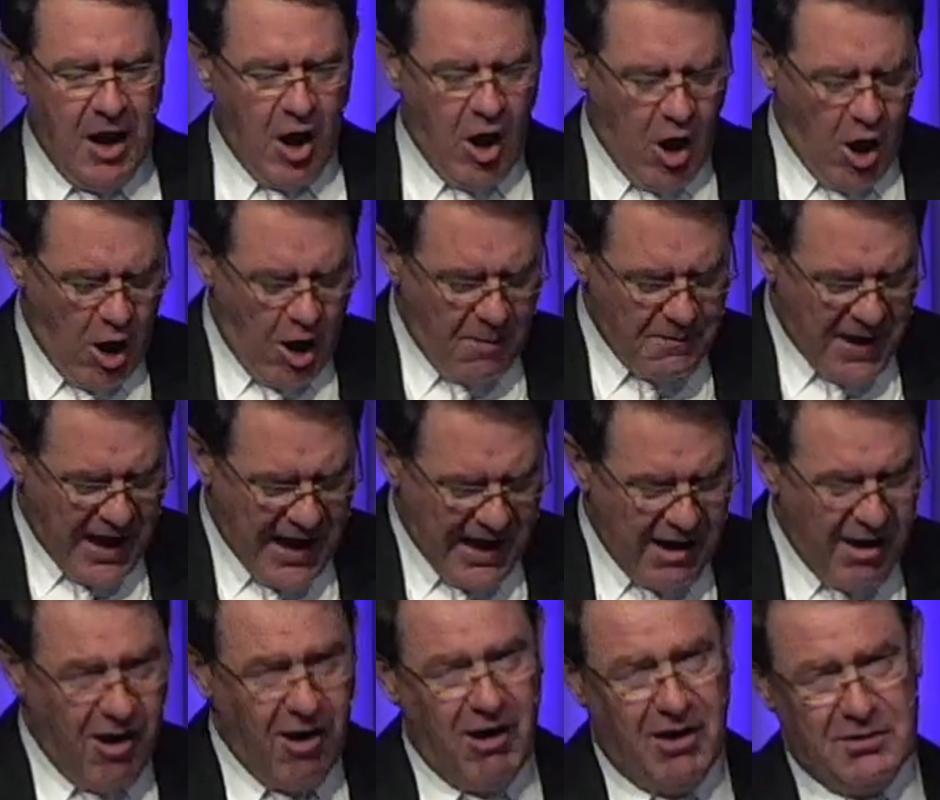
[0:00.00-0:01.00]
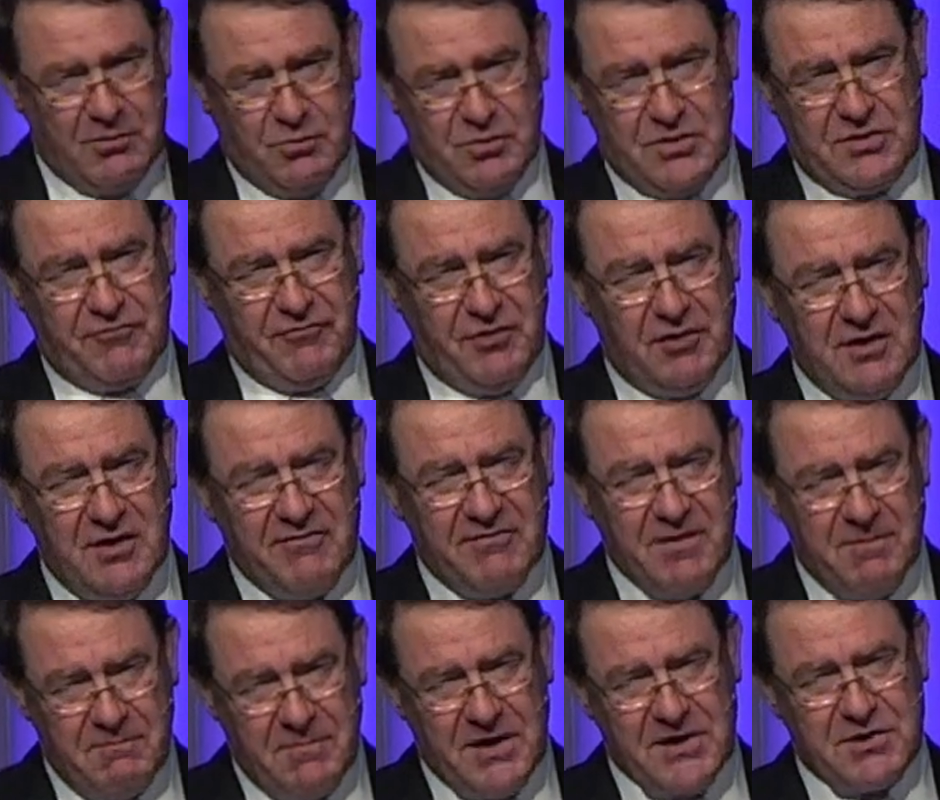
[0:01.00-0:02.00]
All my heart was full
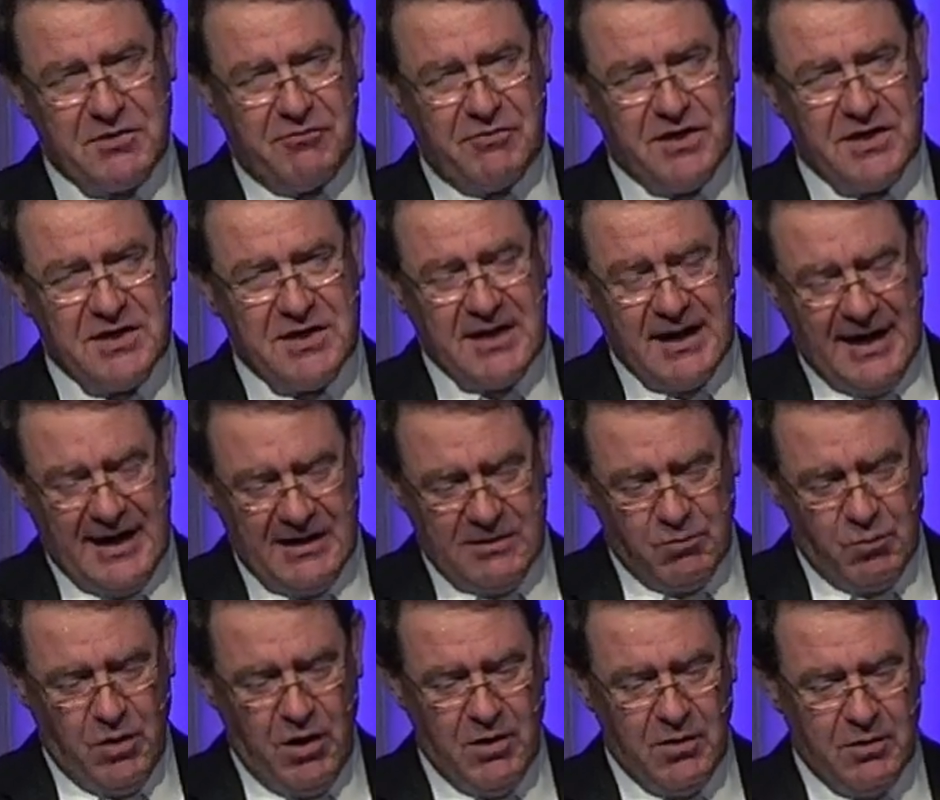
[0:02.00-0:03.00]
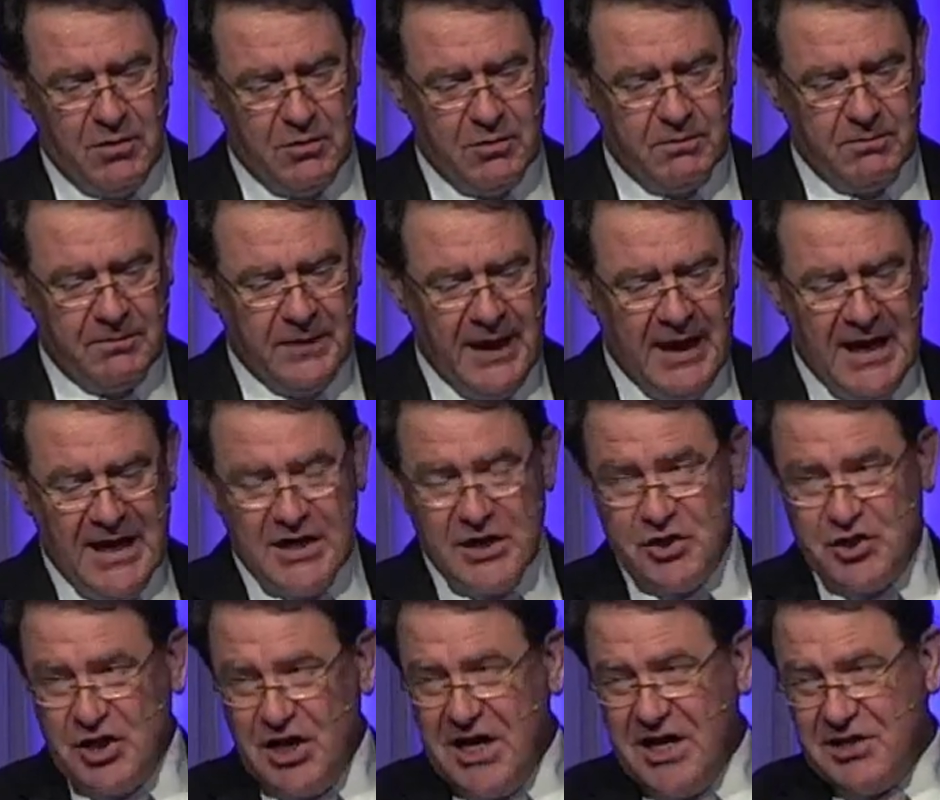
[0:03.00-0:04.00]
of misery and woe.
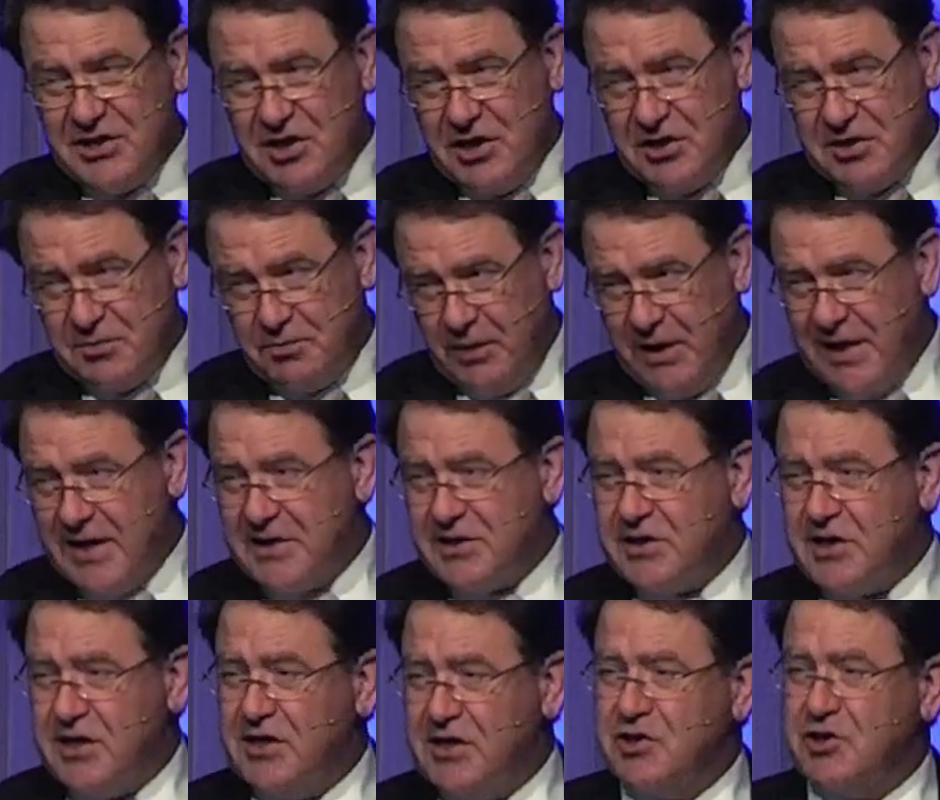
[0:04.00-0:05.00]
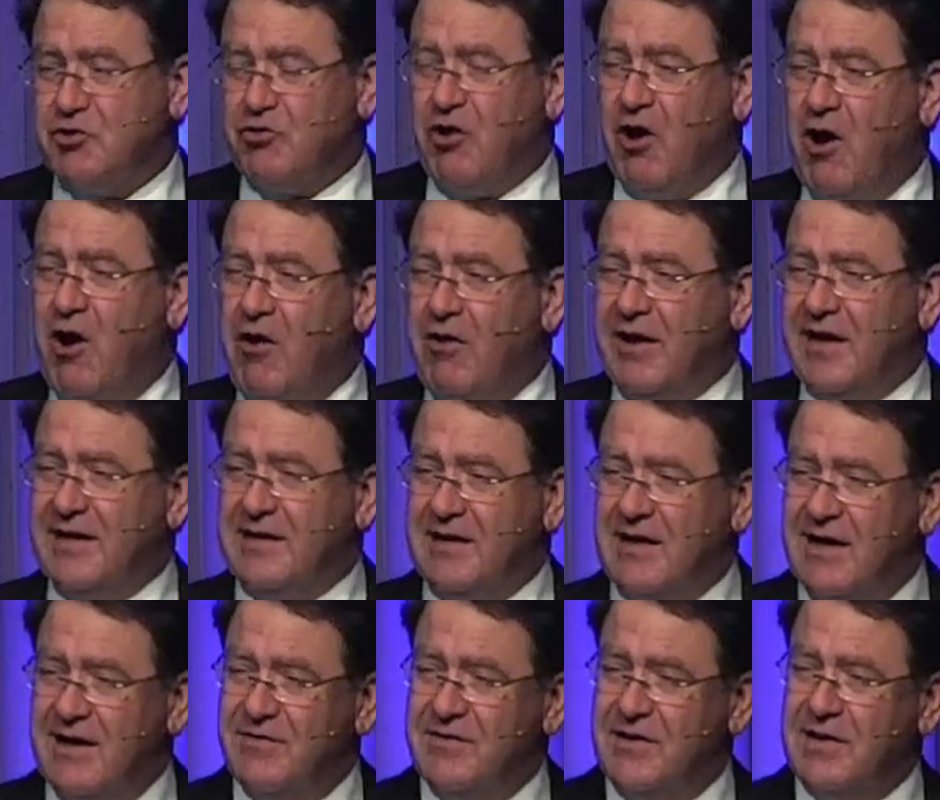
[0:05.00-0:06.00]
Jesus placed his strong and
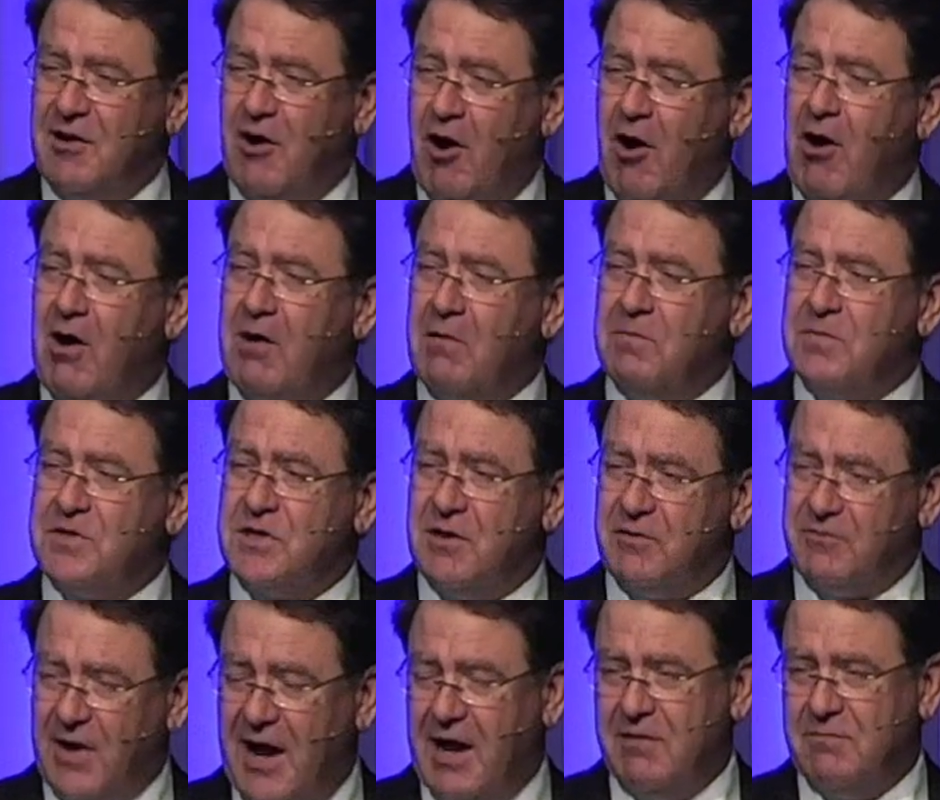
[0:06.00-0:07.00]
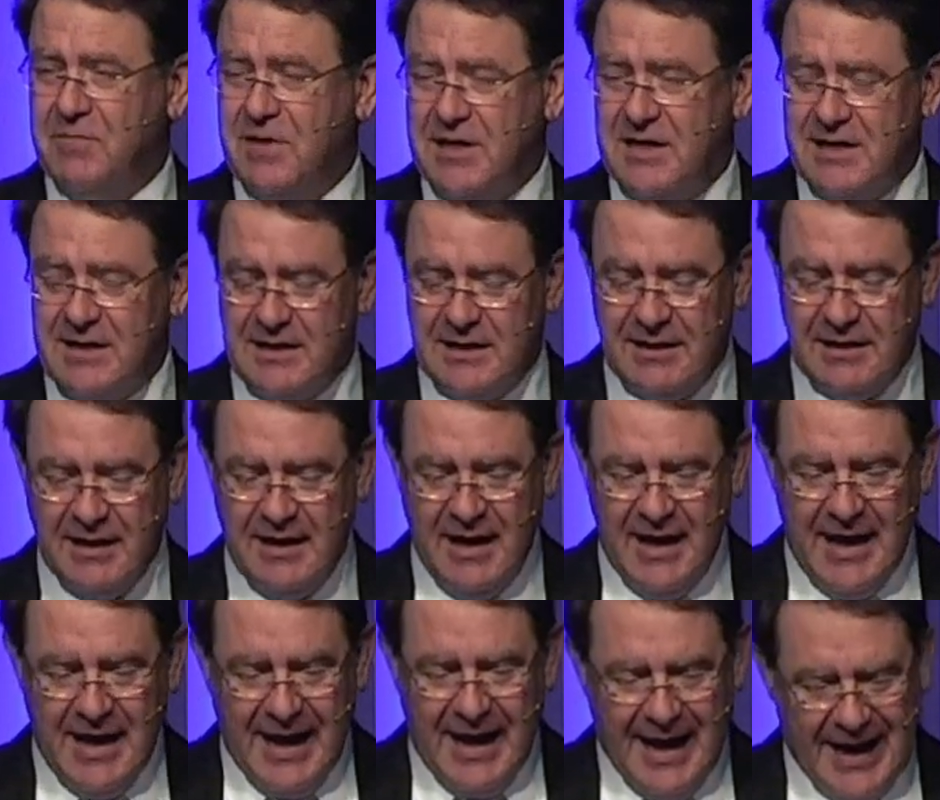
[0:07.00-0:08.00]
loving arms around me,
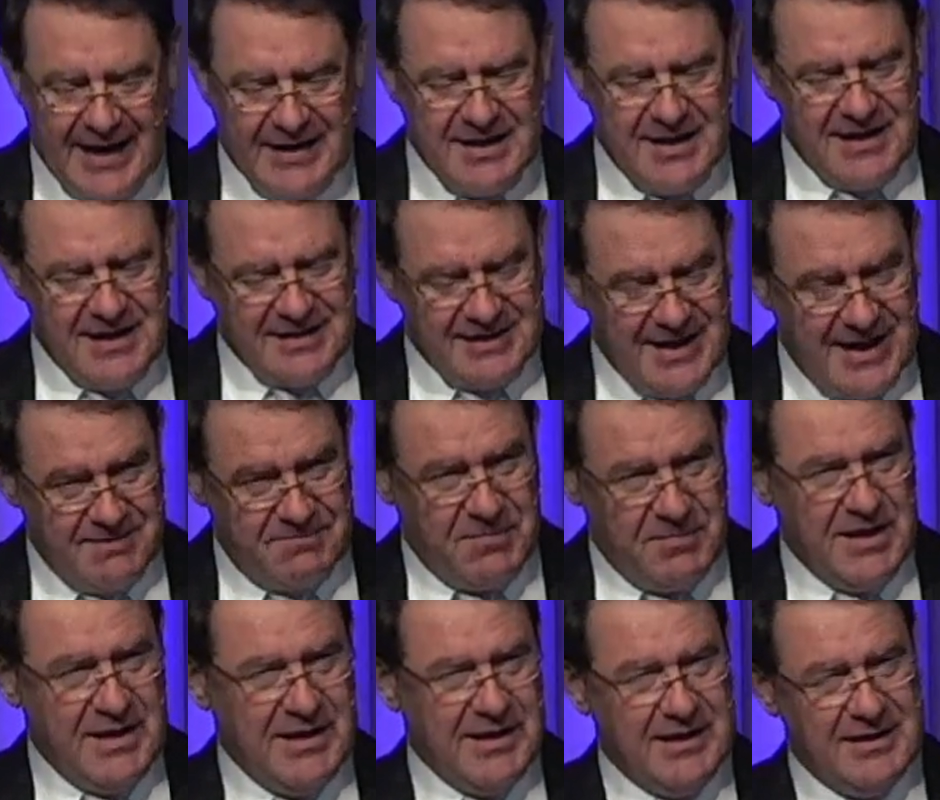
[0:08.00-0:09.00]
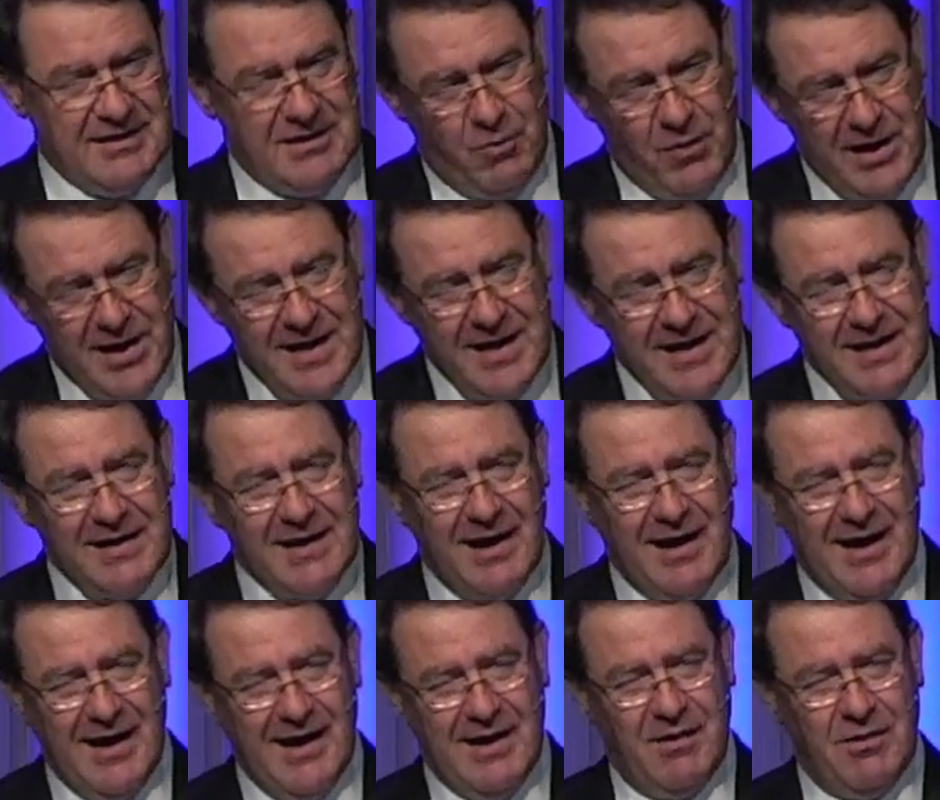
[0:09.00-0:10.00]
and he led me in the way
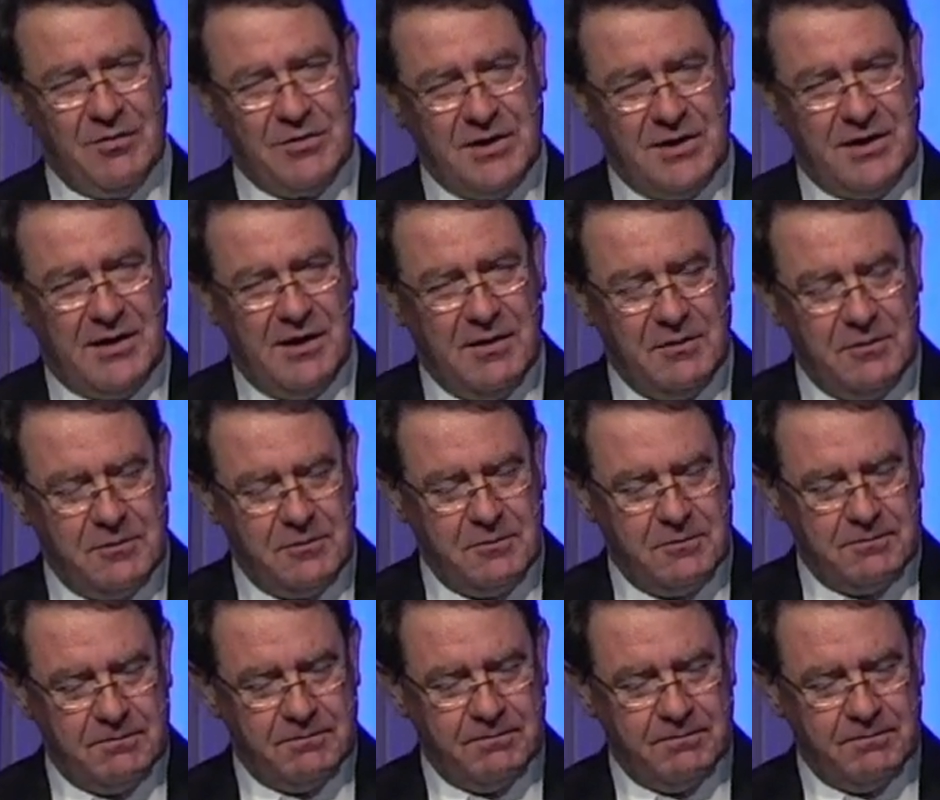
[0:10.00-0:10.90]
I ought to go.